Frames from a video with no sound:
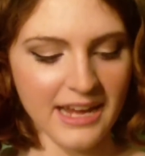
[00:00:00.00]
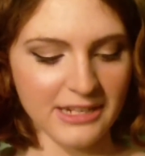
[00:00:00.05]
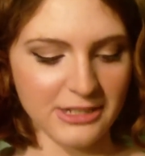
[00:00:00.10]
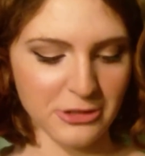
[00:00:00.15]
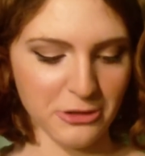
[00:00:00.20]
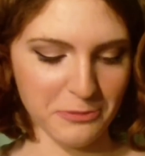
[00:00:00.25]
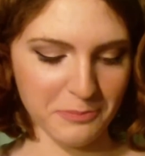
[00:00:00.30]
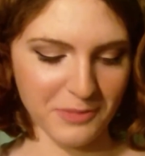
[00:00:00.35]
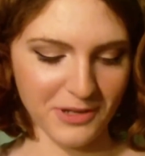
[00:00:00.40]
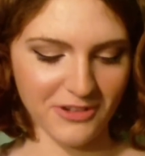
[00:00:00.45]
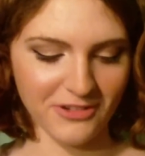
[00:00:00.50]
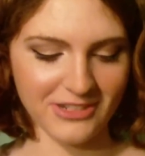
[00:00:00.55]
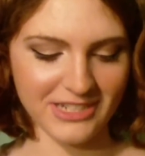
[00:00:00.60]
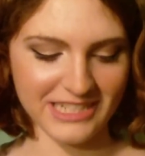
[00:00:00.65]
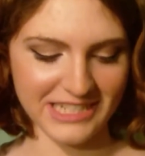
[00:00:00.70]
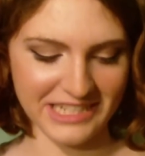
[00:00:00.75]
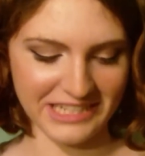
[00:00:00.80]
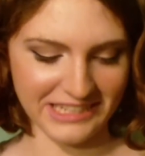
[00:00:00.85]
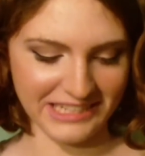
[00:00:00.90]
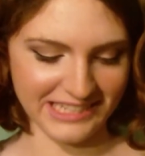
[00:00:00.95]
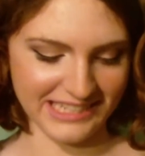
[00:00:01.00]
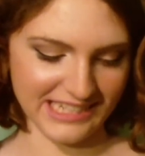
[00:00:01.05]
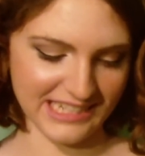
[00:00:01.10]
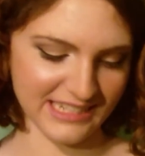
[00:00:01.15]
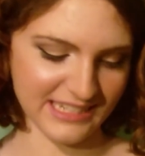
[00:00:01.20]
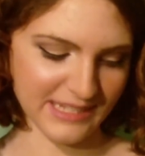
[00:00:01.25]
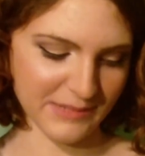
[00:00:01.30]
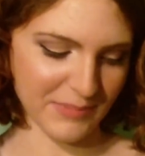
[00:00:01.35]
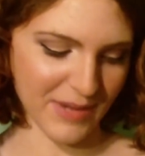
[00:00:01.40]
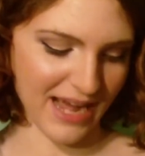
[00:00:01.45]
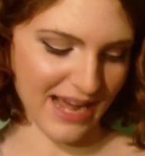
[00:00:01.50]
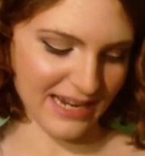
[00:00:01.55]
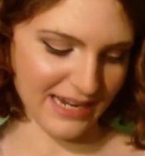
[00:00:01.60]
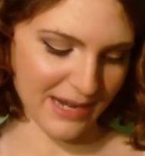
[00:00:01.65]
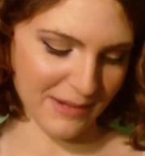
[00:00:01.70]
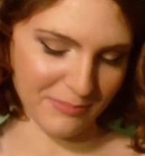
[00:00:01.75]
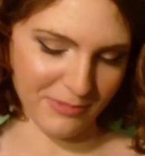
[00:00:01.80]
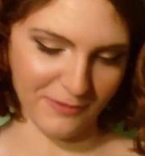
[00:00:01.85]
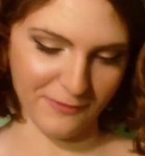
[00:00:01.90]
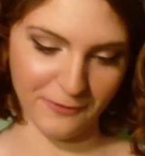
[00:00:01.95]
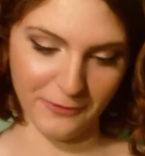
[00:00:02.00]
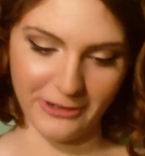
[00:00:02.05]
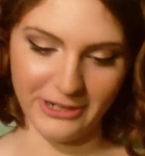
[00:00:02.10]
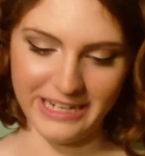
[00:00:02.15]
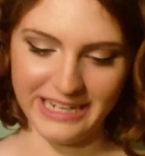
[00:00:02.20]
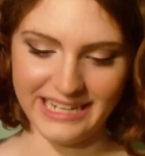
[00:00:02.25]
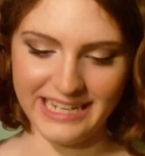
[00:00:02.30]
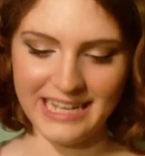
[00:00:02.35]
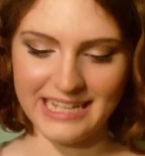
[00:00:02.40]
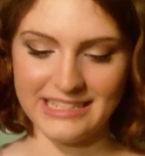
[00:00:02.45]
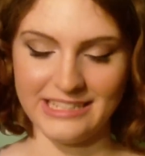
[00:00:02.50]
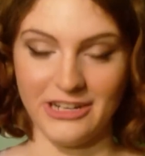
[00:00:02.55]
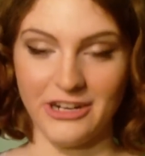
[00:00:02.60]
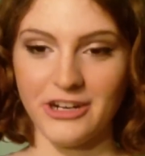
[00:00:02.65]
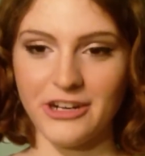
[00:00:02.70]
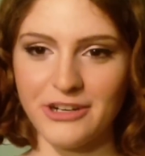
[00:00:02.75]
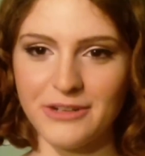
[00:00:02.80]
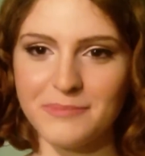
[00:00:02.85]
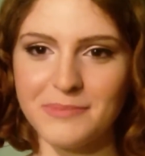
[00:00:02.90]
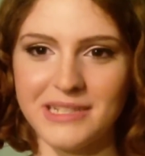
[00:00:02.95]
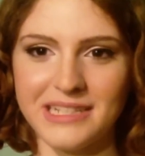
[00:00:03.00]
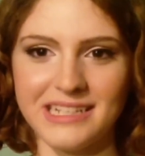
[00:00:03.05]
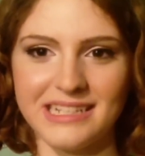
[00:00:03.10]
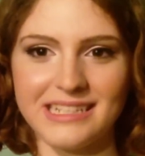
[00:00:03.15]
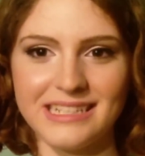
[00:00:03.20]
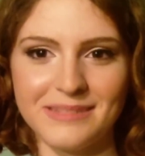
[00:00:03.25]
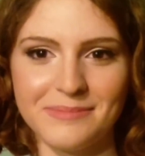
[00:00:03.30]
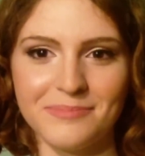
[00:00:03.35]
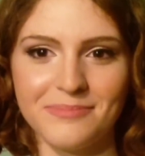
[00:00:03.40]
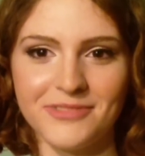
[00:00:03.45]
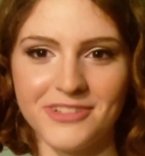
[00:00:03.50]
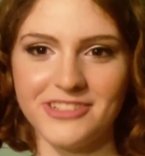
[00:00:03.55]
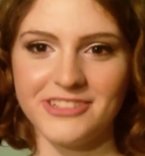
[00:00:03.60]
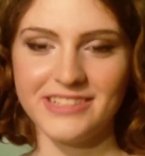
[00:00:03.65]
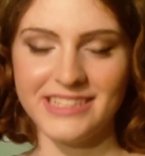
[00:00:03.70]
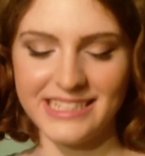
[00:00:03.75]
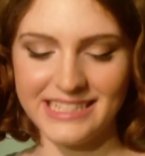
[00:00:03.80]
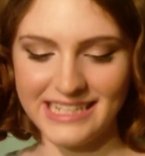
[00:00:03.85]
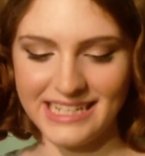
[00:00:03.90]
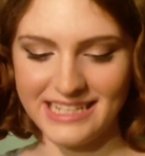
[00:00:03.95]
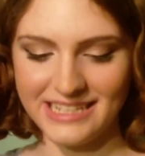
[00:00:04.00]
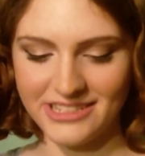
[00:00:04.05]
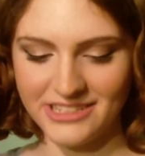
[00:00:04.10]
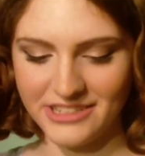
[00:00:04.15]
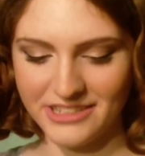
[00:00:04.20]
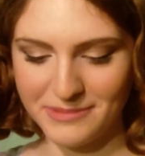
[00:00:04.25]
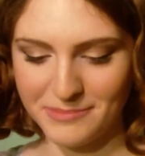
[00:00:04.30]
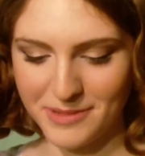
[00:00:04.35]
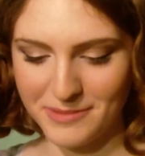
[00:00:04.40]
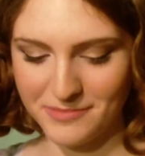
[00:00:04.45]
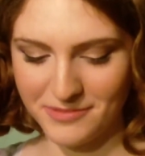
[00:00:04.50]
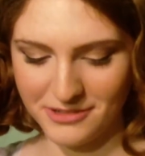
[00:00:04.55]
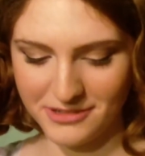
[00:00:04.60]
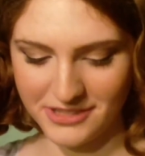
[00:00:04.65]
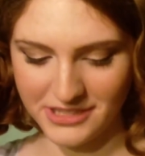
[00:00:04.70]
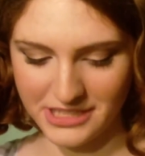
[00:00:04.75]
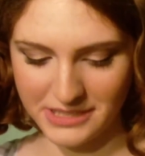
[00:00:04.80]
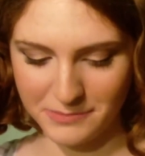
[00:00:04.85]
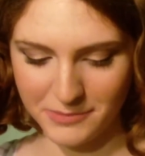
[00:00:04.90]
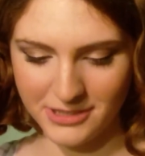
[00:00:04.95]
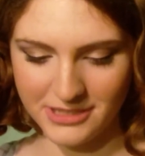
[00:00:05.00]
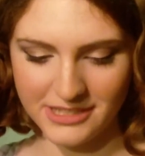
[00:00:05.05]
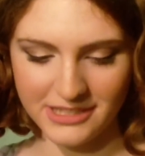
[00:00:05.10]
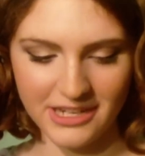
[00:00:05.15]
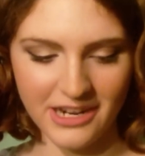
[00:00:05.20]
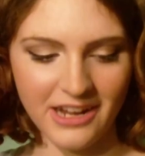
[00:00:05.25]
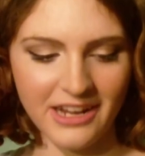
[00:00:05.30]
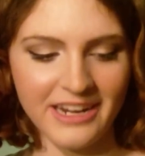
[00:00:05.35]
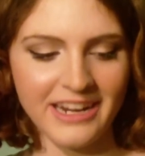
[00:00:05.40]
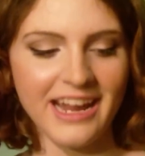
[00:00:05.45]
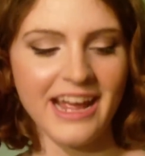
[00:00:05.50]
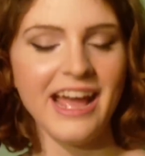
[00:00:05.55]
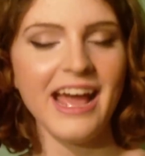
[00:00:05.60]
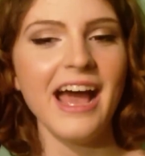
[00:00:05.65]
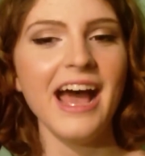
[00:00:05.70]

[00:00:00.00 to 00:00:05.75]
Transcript: don't be ridiculous, and to back up before he gets hurt because Bruce is injured, but Bruce just puts it on,